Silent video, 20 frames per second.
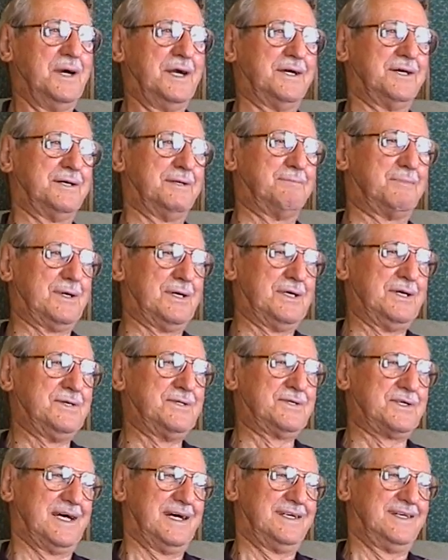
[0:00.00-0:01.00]
we couldn't
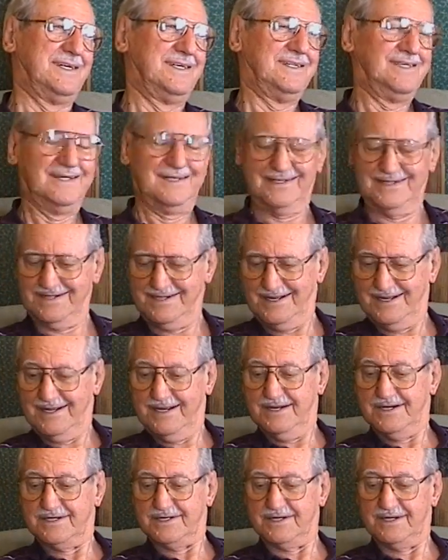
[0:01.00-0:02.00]
produce that, didn't you?
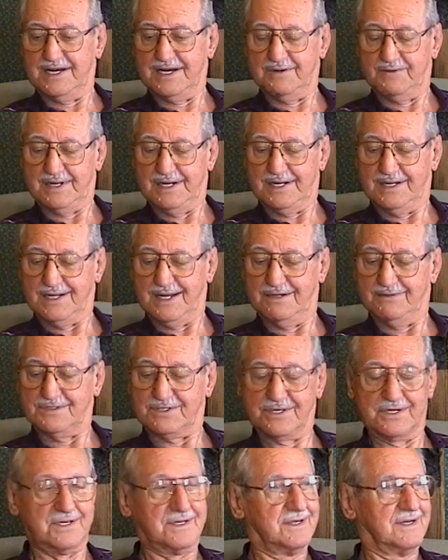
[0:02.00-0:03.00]
So anyway, that was
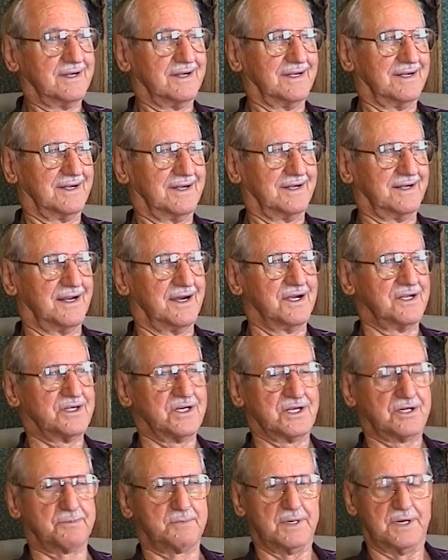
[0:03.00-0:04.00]
a nice
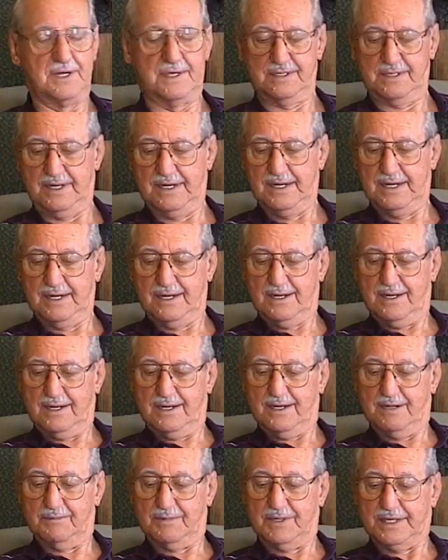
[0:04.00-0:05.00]
experience. That was very
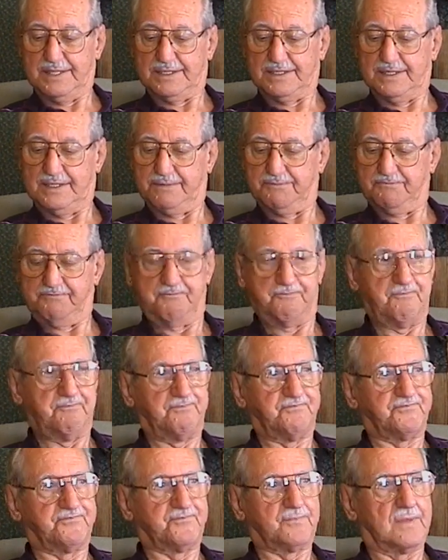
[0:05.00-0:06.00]
nice. But how was your
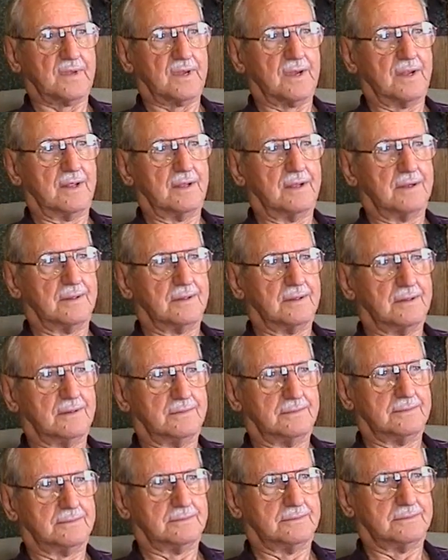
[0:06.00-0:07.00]
wound? How was your
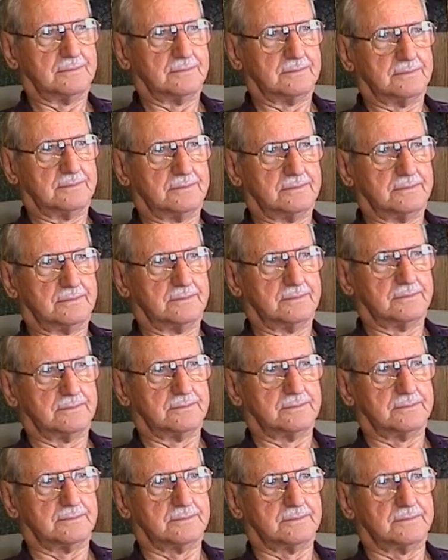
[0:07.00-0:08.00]
wound doing at that
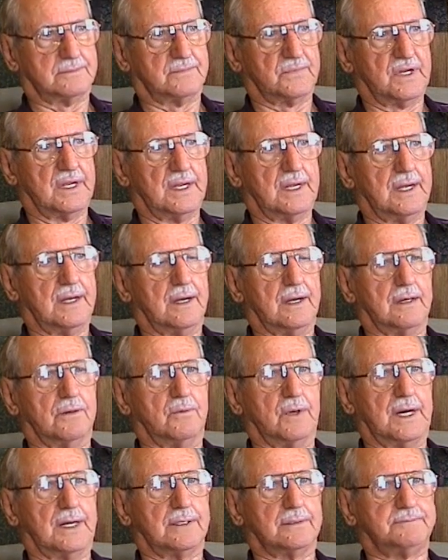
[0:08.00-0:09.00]
time?
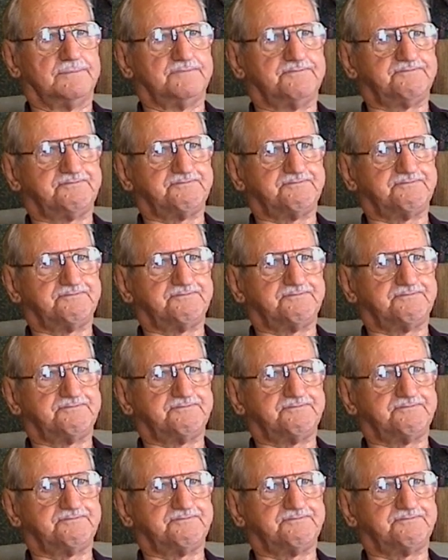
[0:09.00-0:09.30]
well,